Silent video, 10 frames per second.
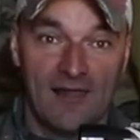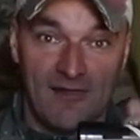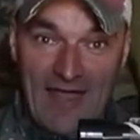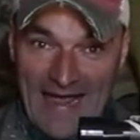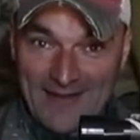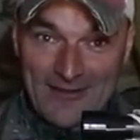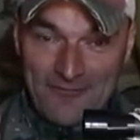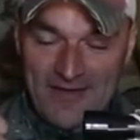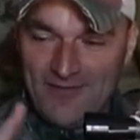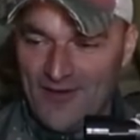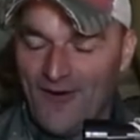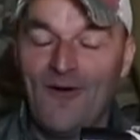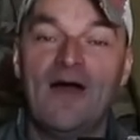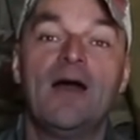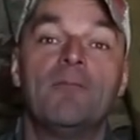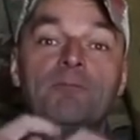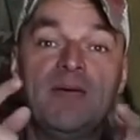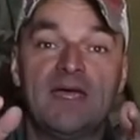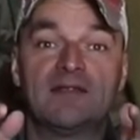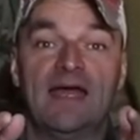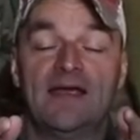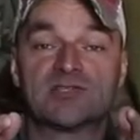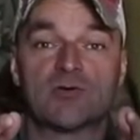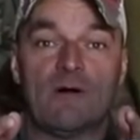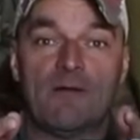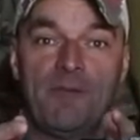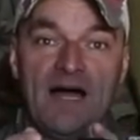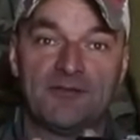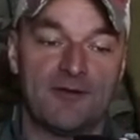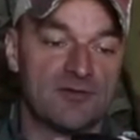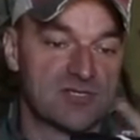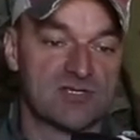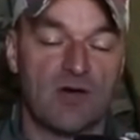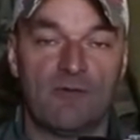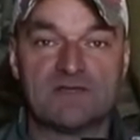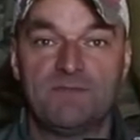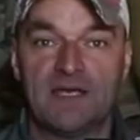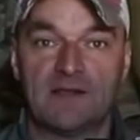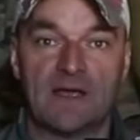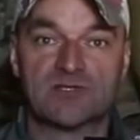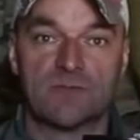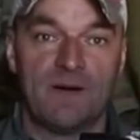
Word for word: Like the video. Big thanks to our Patreons. As always, big thanks to